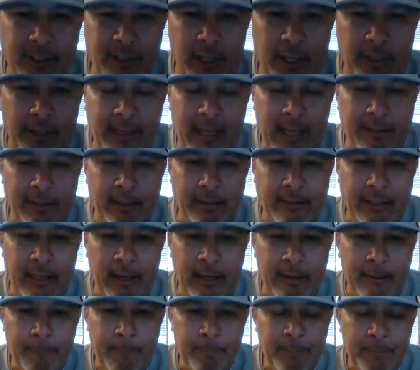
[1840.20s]
on now that
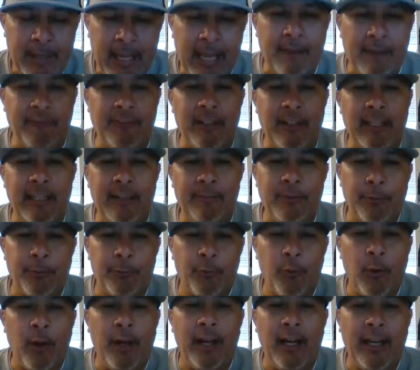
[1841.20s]
they have to leave the
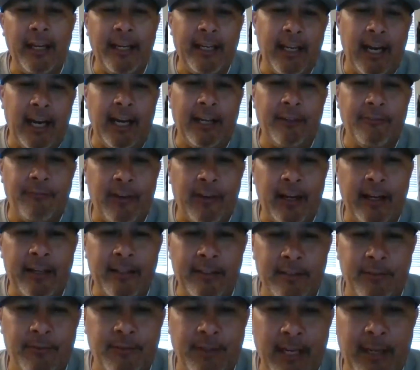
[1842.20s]
friendly
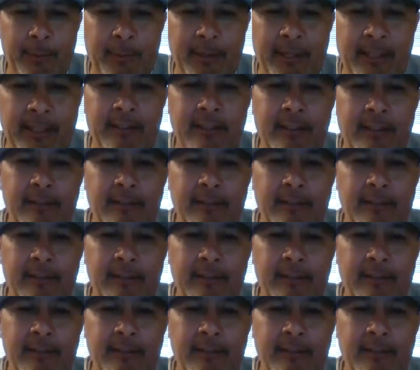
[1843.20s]
confines of Damien.